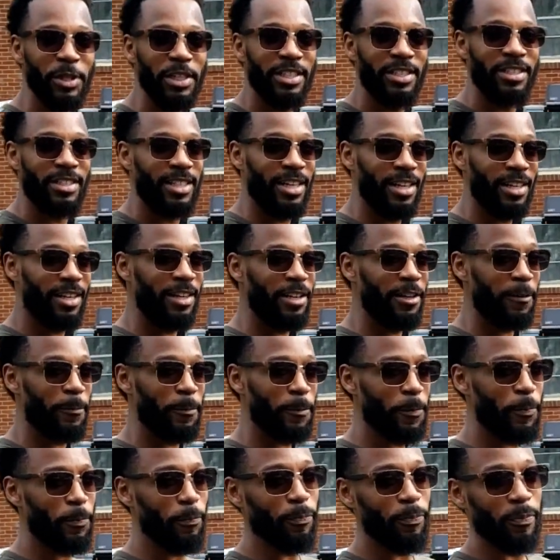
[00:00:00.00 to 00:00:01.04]
he did it.
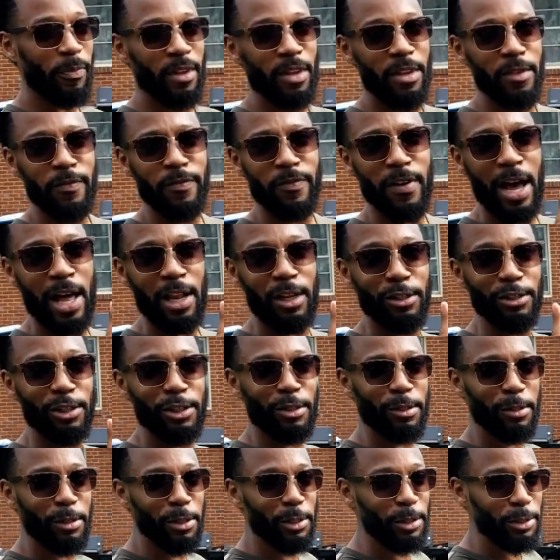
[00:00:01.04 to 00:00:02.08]
He follows
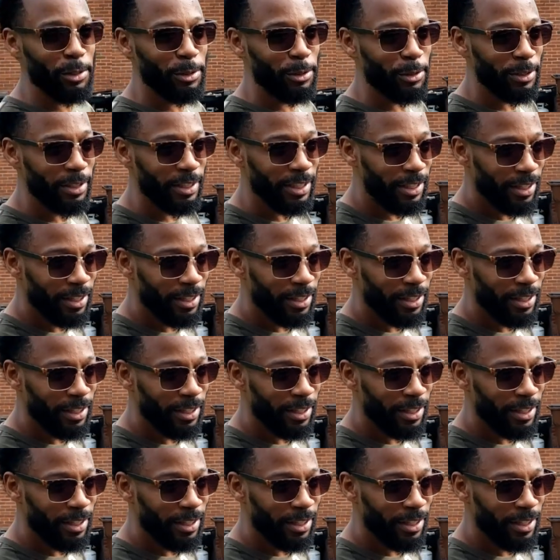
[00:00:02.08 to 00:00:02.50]
through.